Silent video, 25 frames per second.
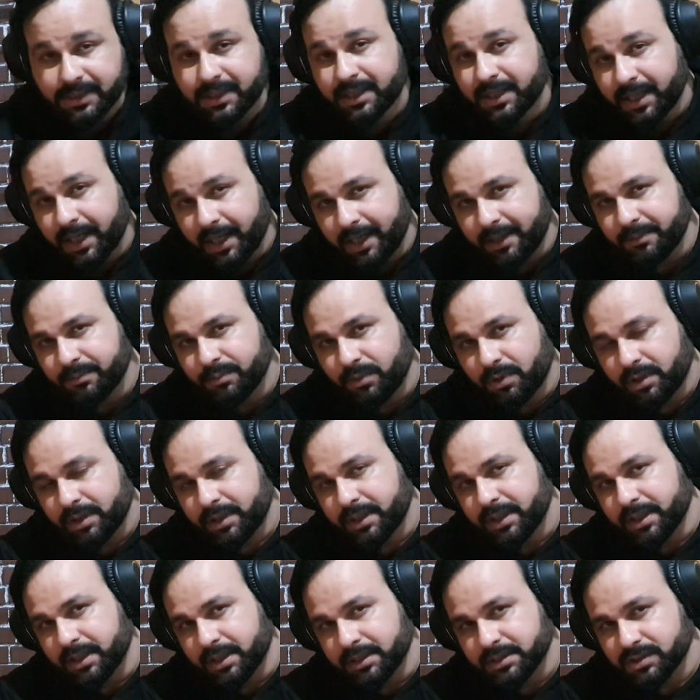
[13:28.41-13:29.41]
And what
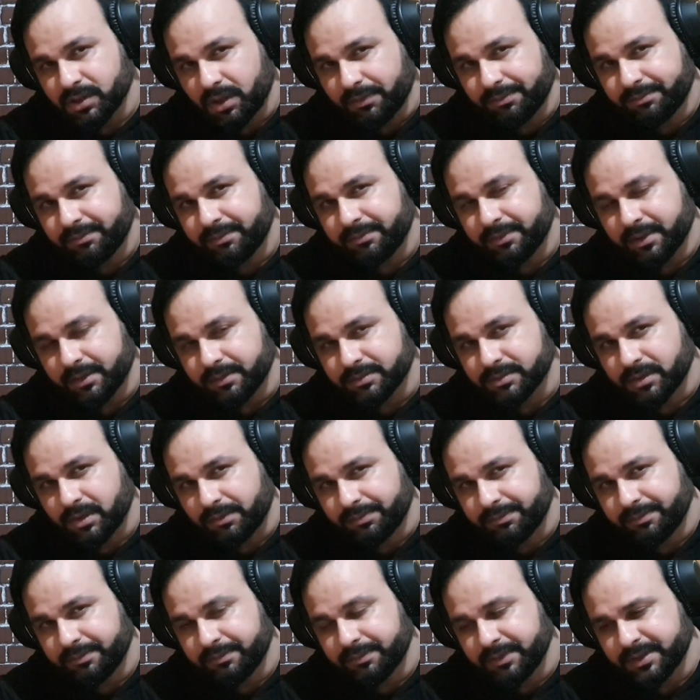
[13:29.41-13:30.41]

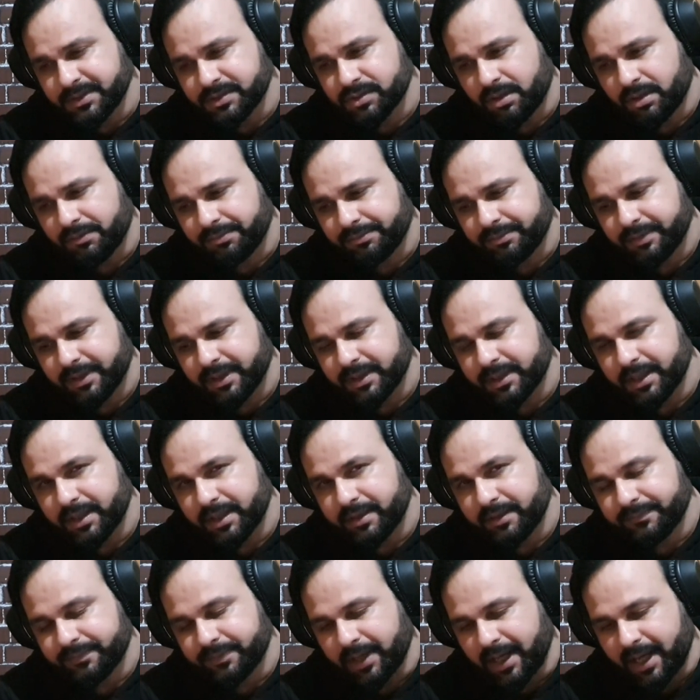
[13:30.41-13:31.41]
with software they
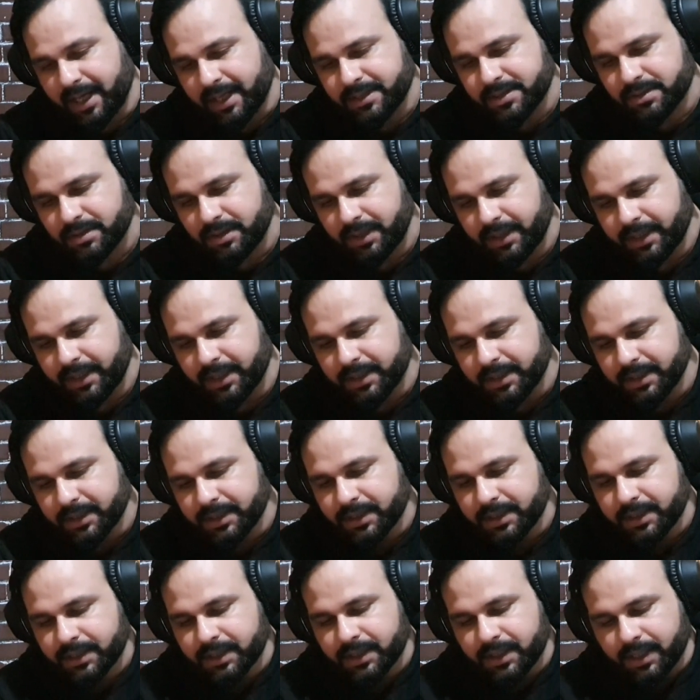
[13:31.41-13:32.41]
have actually
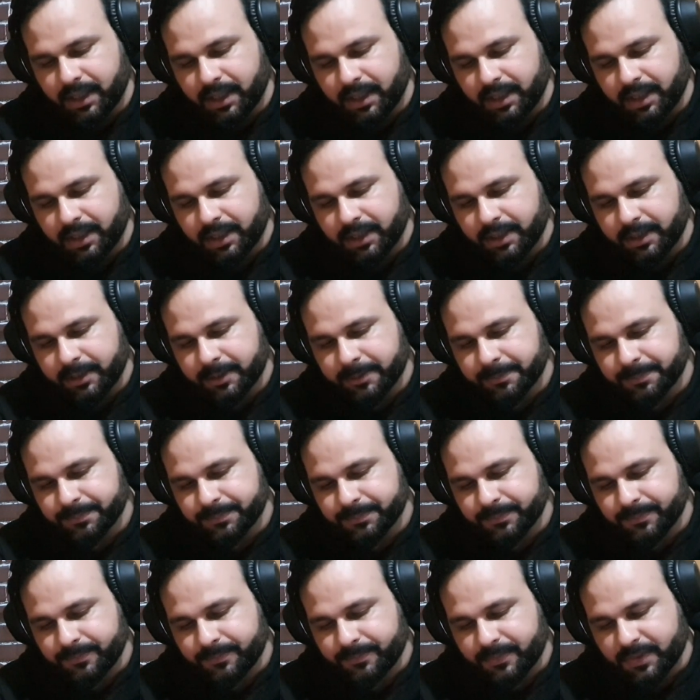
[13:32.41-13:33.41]

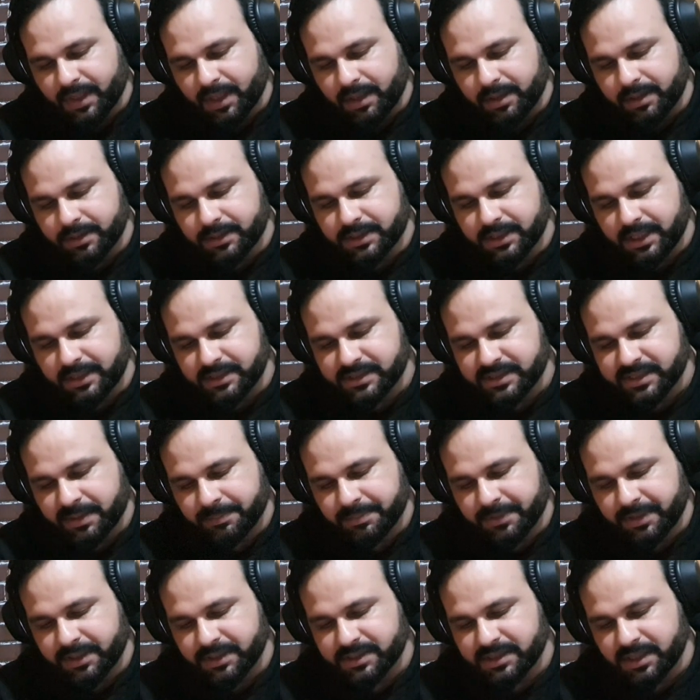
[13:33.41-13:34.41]
done
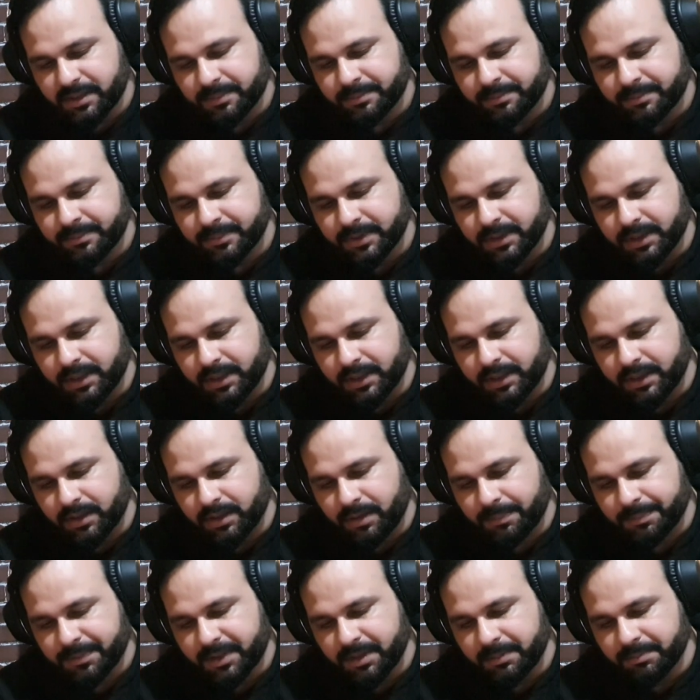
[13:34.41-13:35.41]
some
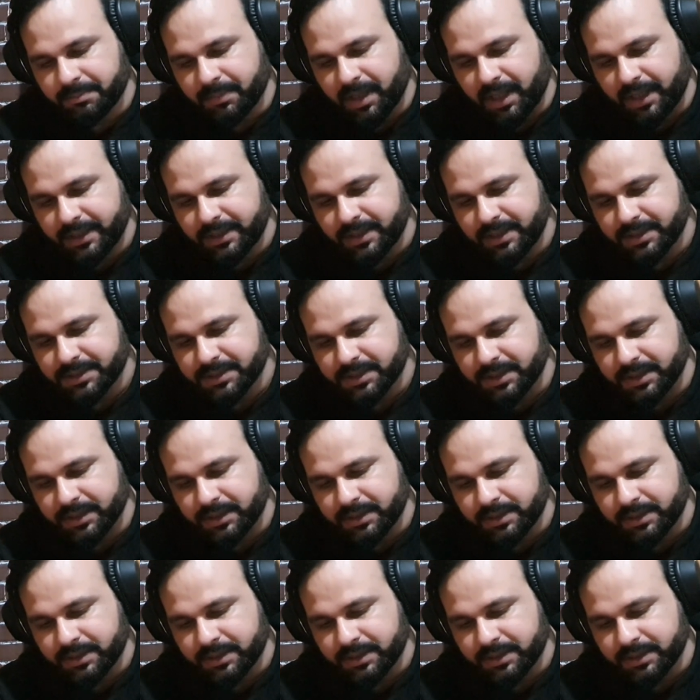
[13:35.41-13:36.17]
optimization,